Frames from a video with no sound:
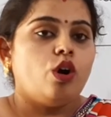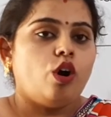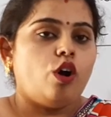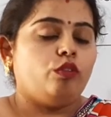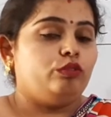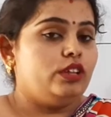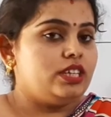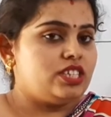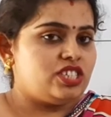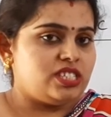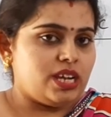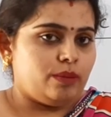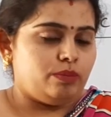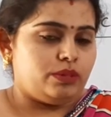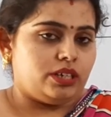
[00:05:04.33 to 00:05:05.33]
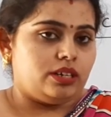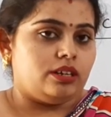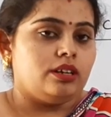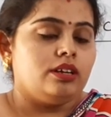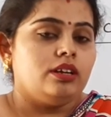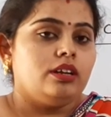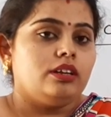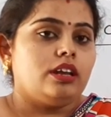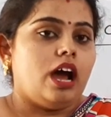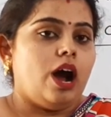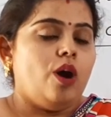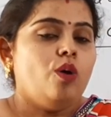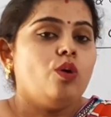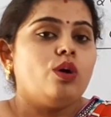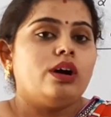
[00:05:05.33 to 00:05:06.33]
of this chapter.
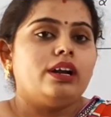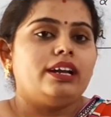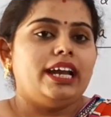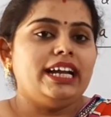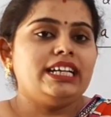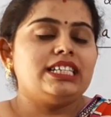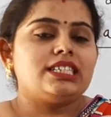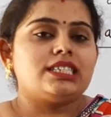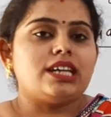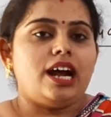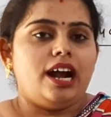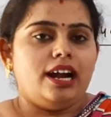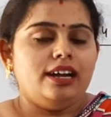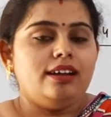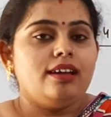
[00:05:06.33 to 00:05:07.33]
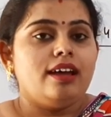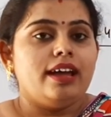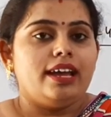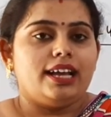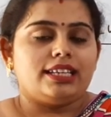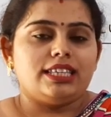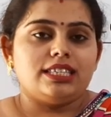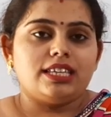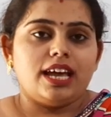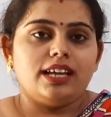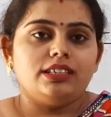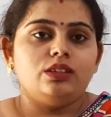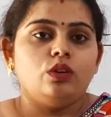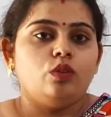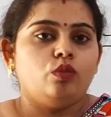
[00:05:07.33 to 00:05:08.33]
Now let's start
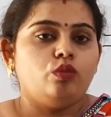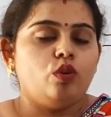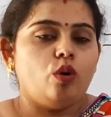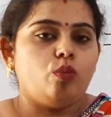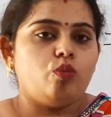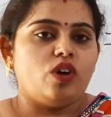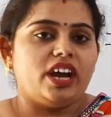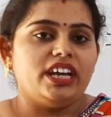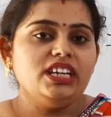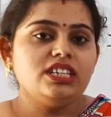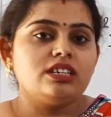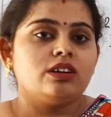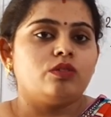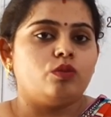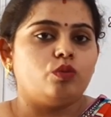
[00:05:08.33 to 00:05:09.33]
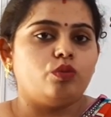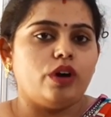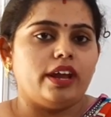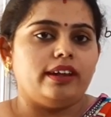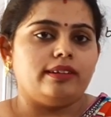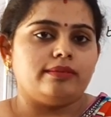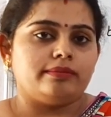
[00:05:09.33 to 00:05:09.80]
exercise 4.1.